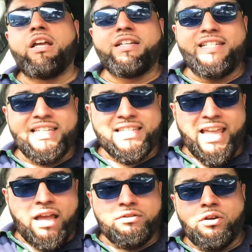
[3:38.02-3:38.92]
a
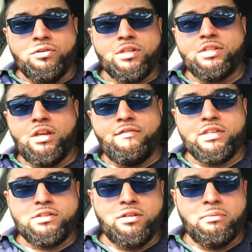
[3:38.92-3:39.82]
discount on the
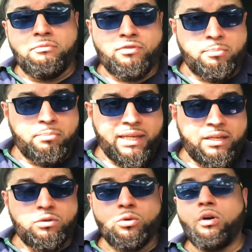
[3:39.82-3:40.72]
service to them from me,
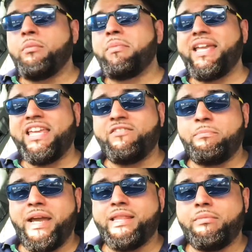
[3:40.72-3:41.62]
or I may
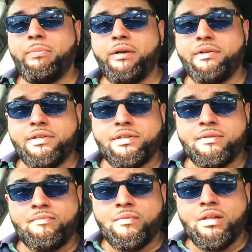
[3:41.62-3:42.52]
even pay them a
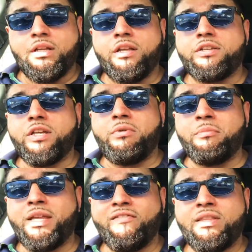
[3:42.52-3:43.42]
bonus. So
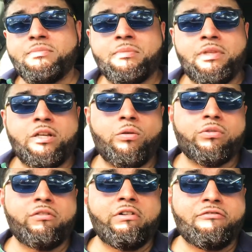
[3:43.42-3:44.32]
I'm giving them something
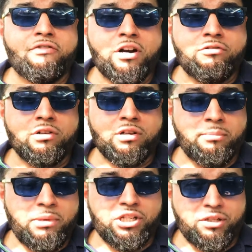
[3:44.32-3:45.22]
called a referral
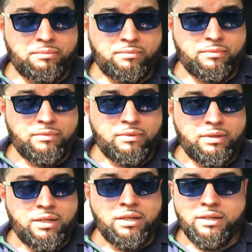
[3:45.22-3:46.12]
commission.
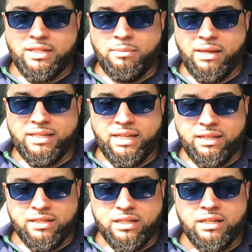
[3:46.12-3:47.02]
Does that make
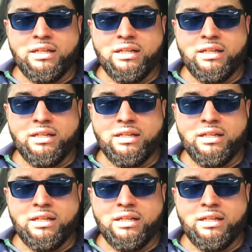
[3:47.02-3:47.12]
sense?